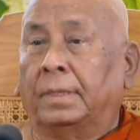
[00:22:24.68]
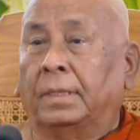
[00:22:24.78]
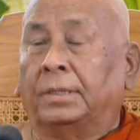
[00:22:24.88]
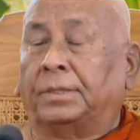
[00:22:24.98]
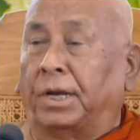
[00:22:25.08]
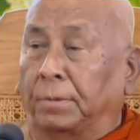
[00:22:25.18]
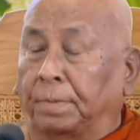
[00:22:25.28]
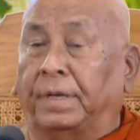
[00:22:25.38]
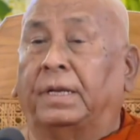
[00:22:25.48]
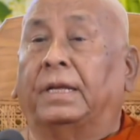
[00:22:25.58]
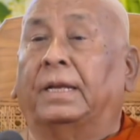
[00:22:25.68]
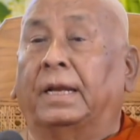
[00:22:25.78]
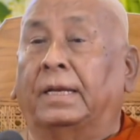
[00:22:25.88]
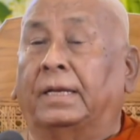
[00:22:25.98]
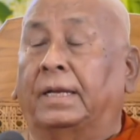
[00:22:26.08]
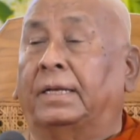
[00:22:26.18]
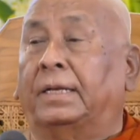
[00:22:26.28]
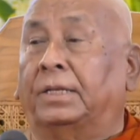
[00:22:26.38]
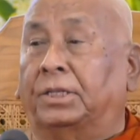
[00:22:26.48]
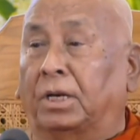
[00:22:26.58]
Sabini de
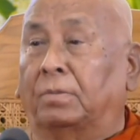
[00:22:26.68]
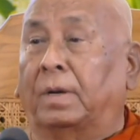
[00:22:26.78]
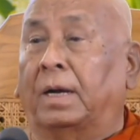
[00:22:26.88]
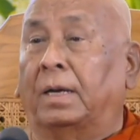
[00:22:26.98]
Daddy Joma.